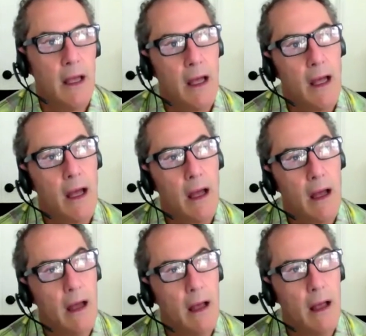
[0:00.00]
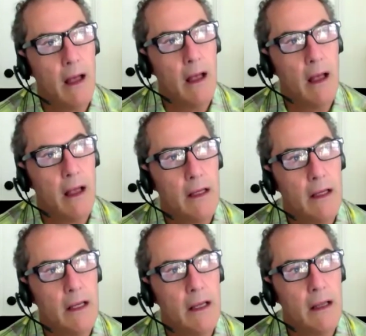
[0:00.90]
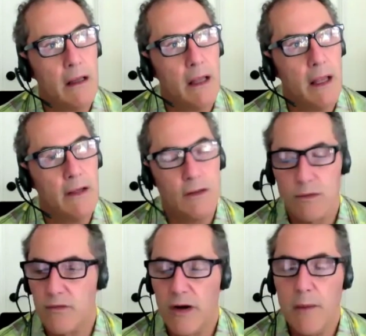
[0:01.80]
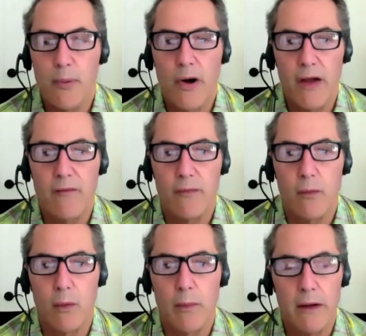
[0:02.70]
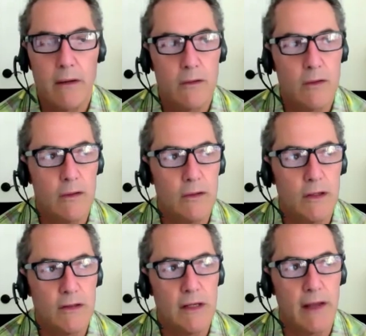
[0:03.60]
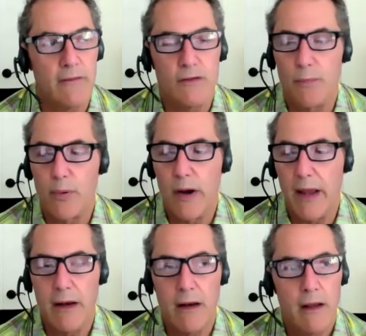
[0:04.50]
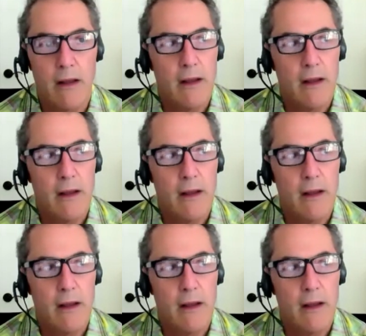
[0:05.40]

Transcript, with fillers: Uh, she was a very prayerful woman too. You know, she loved to pray.